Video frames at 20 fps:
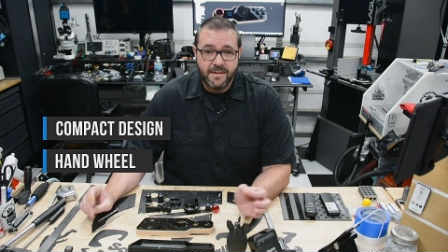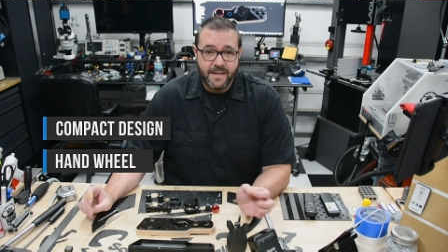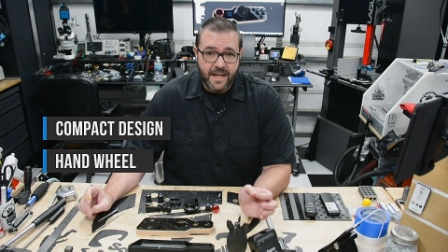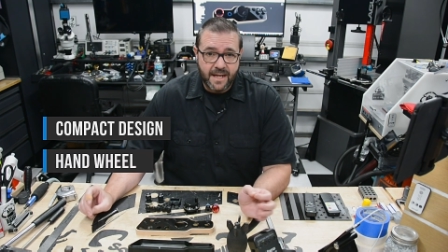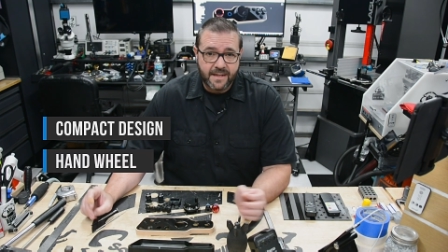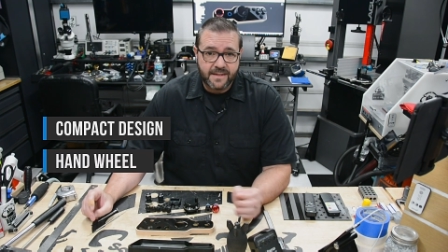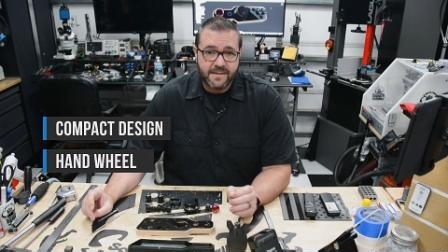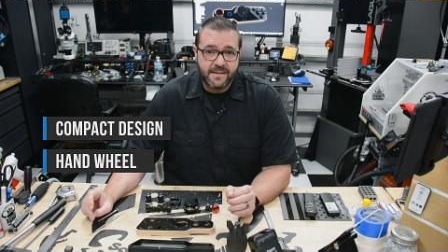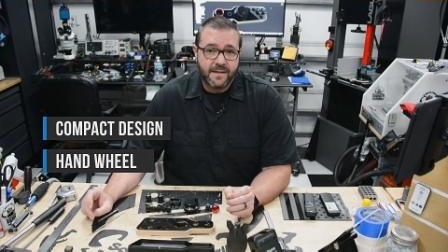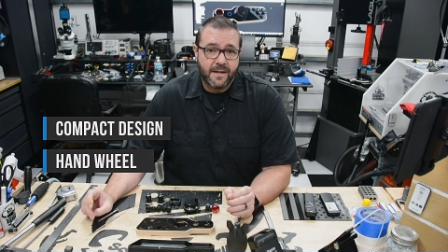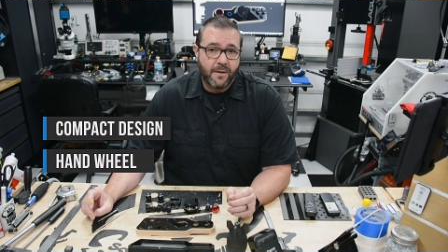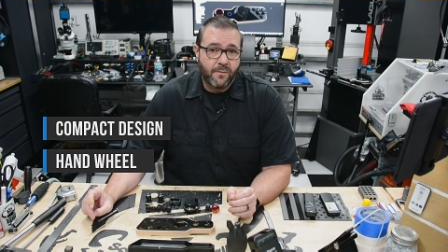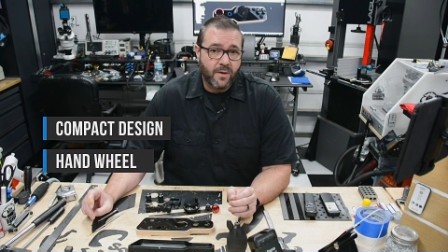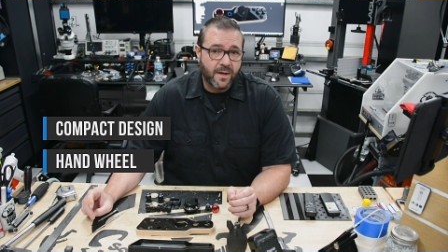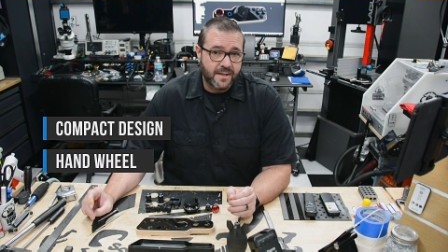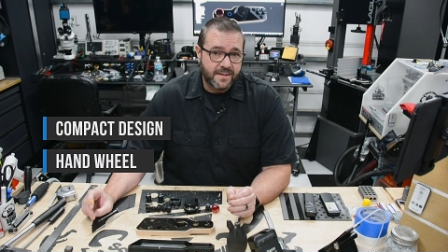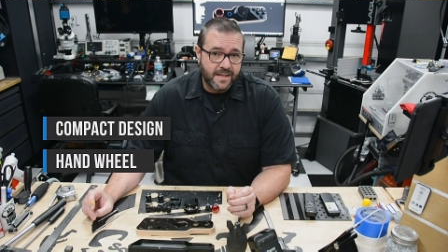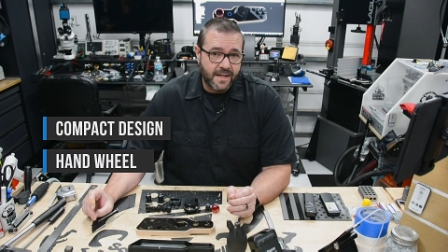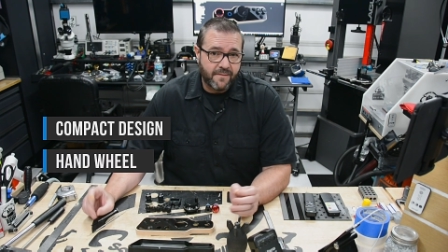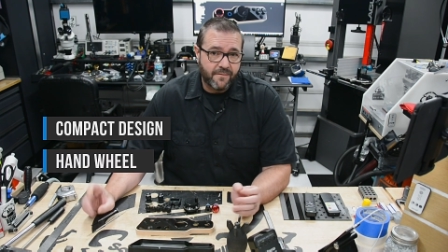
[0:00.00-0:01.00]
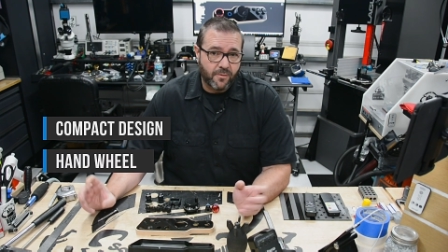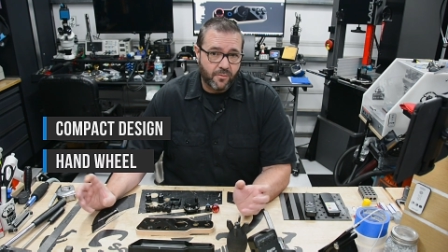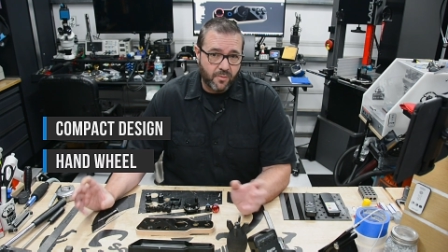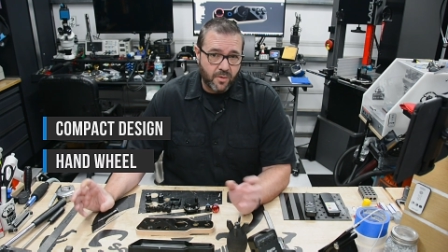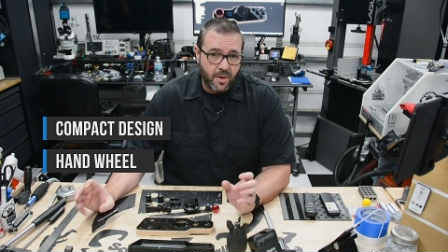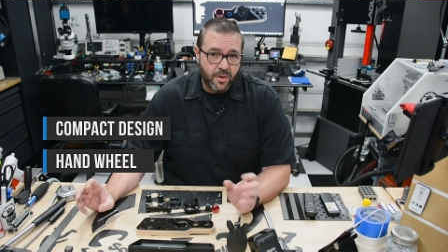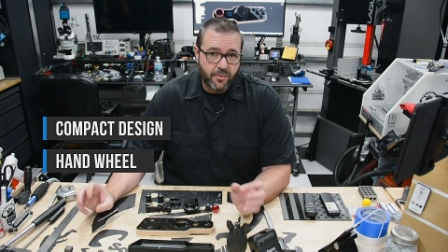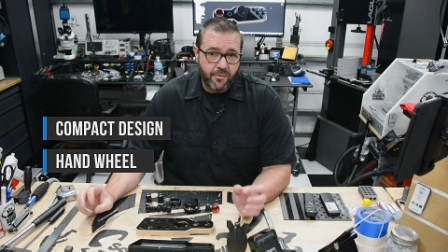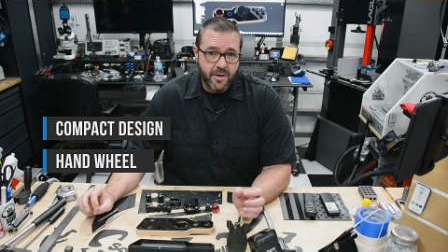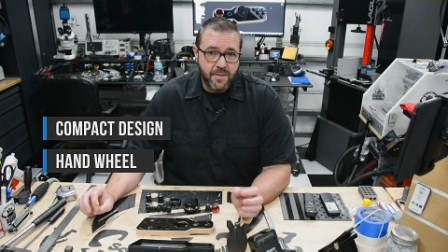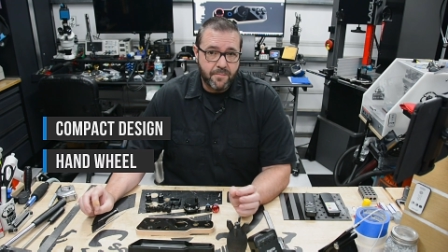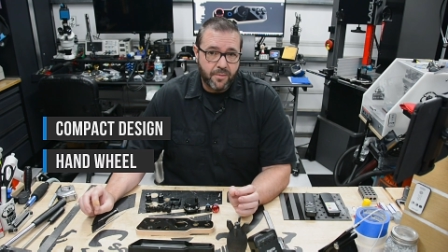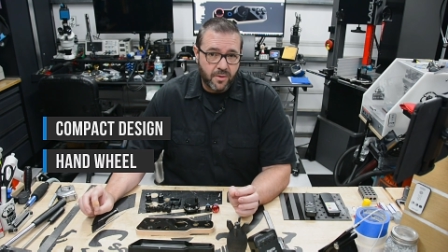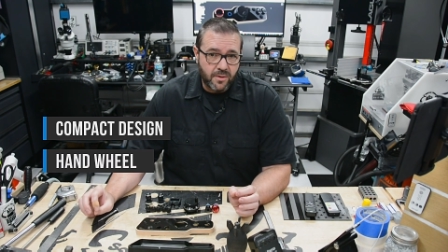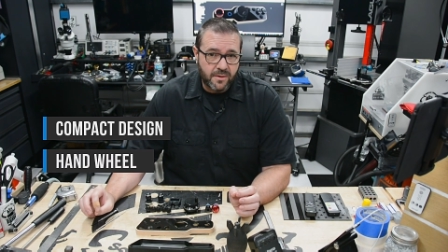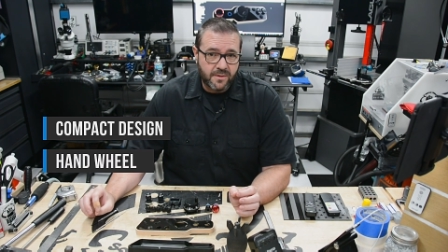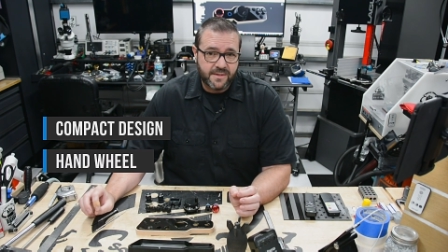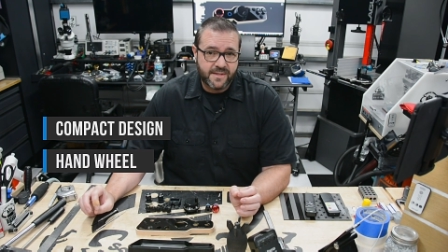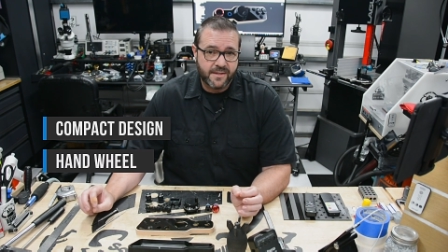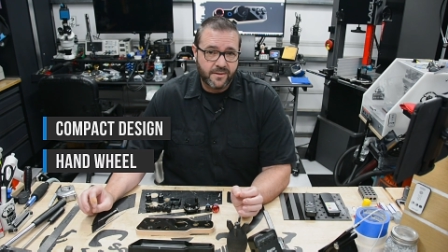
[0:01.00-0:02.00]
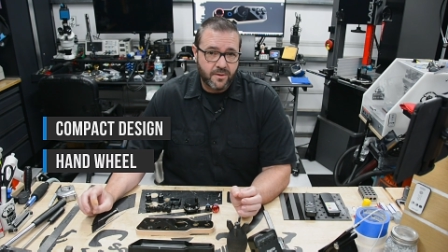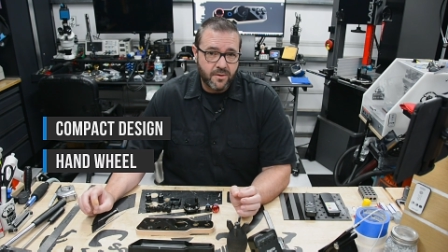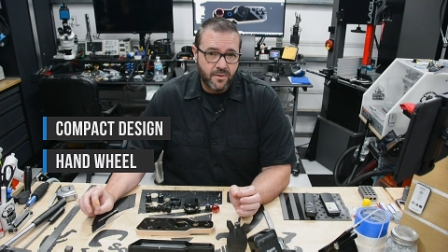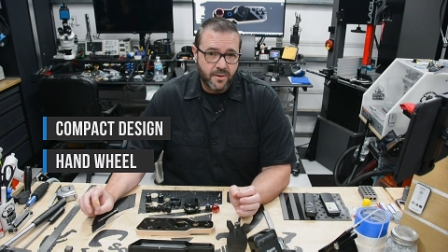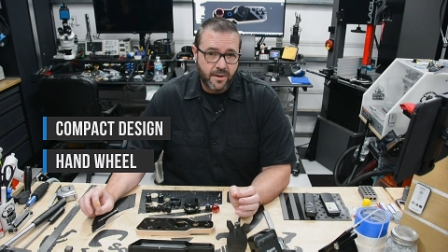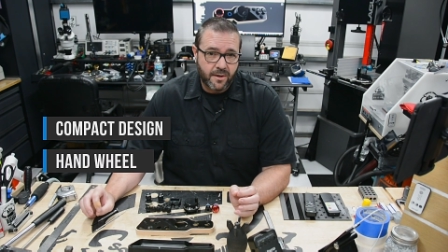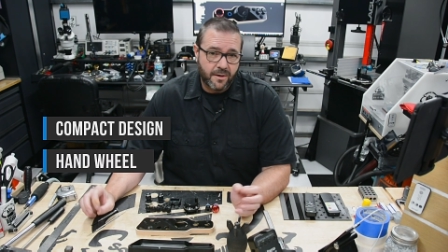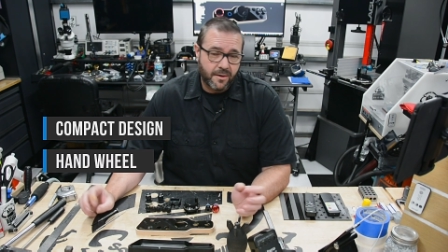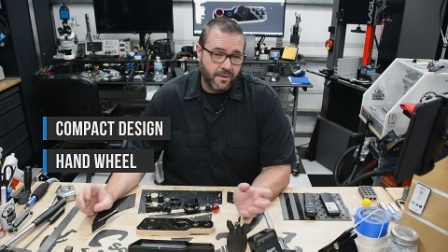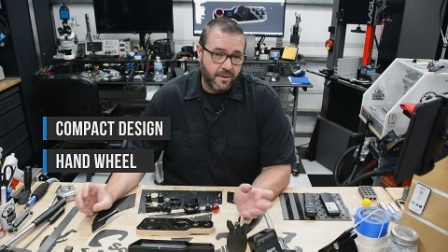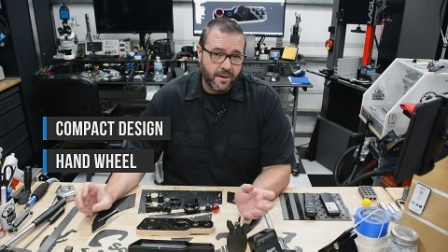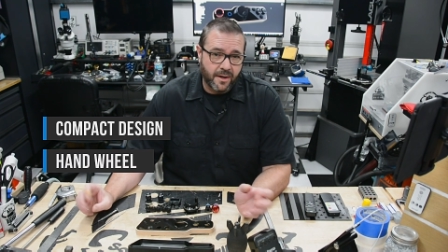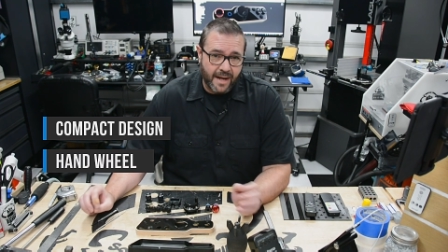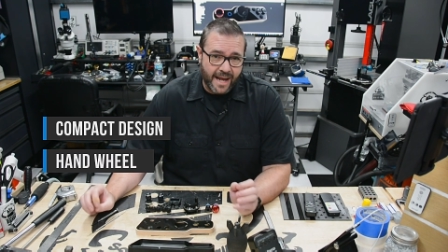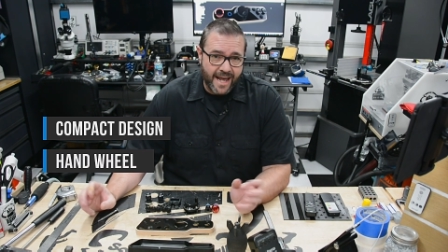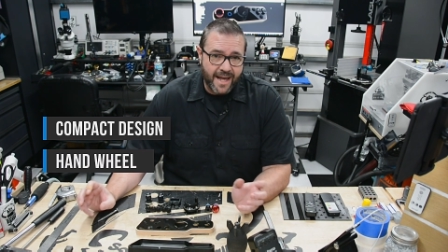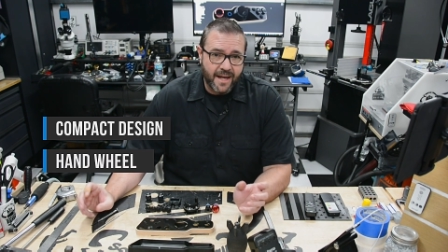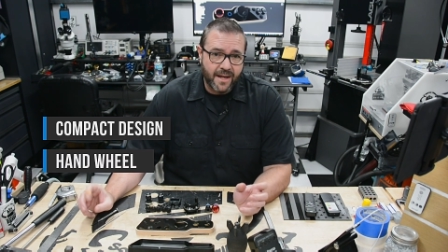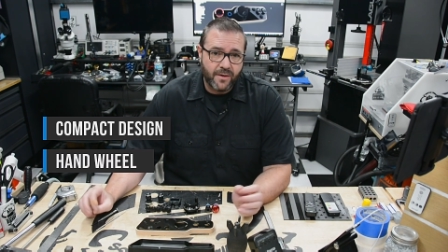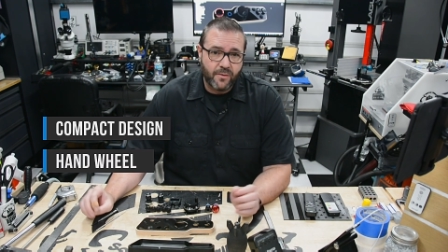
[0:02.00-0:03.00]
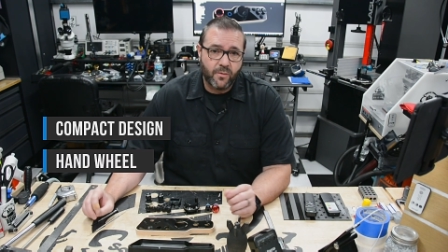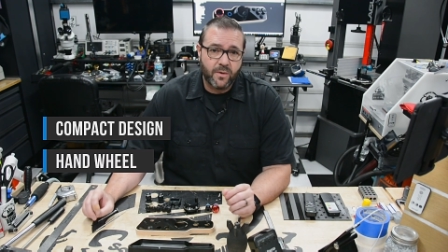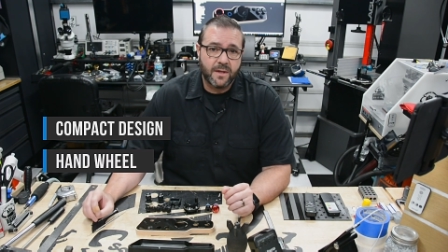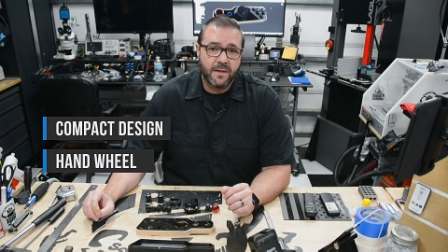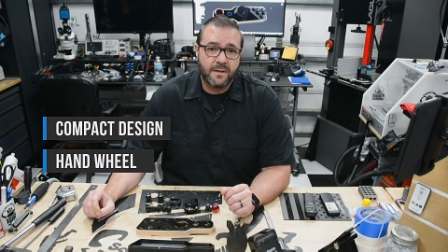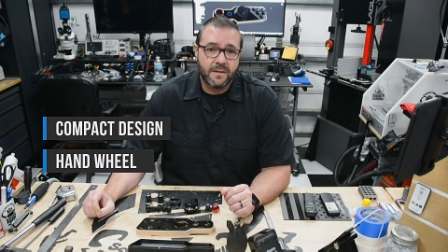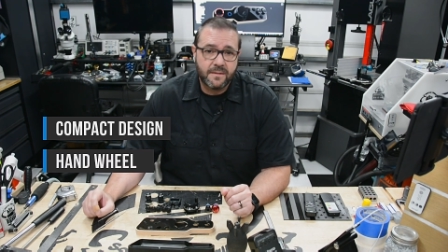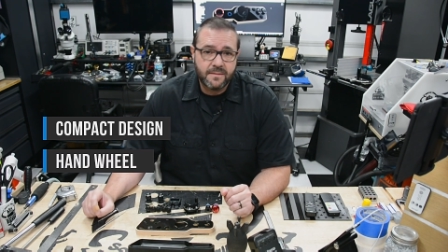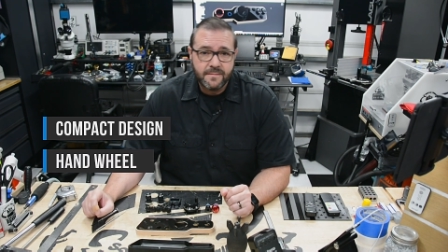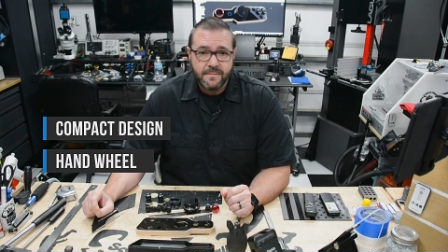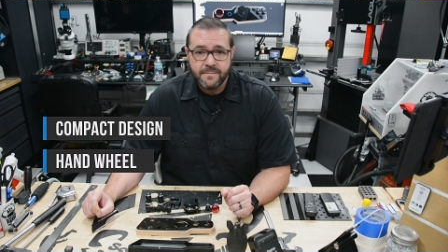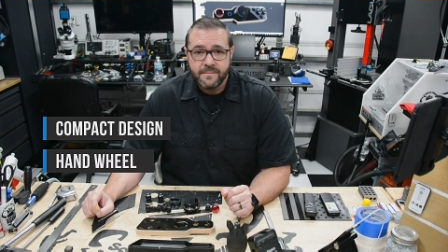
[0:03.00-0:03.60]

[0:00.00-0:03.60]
Next, I want it to have a rotary pulse encoder or hand wheel.